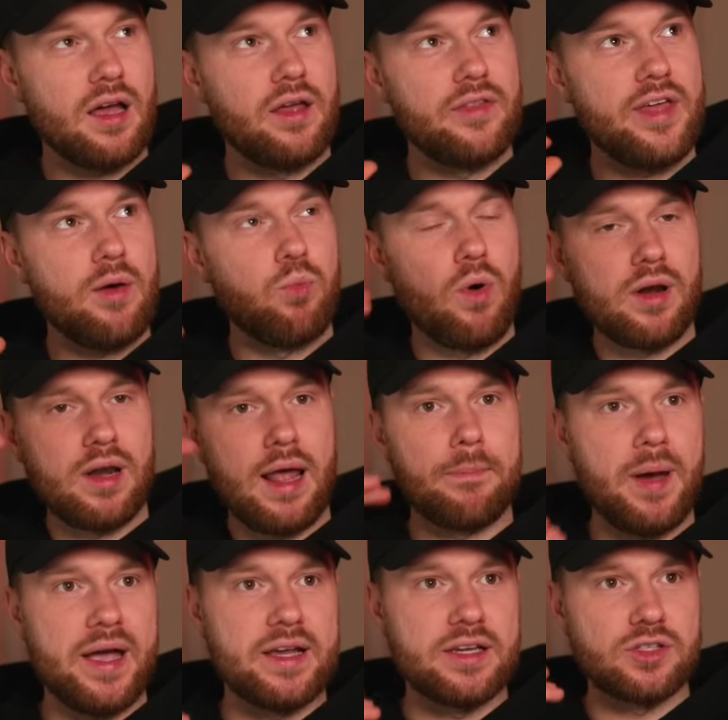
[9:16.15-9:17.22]
their 1 lap
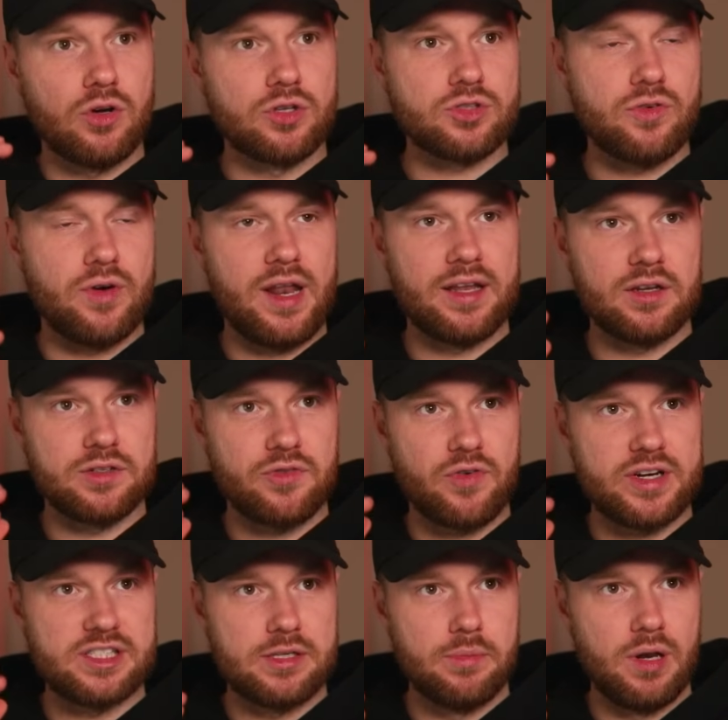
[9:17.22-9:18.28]
pace, Oscar and Lando is very
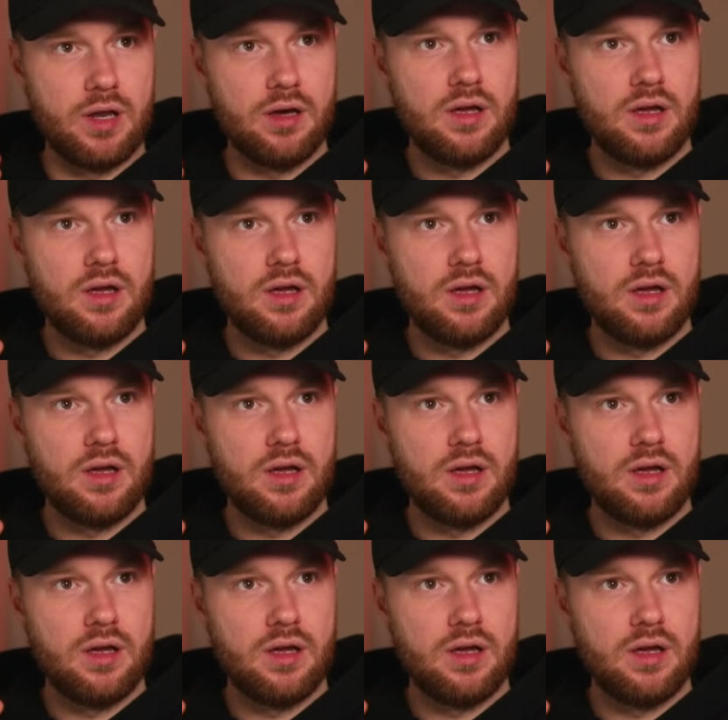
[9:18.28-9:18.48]
similar.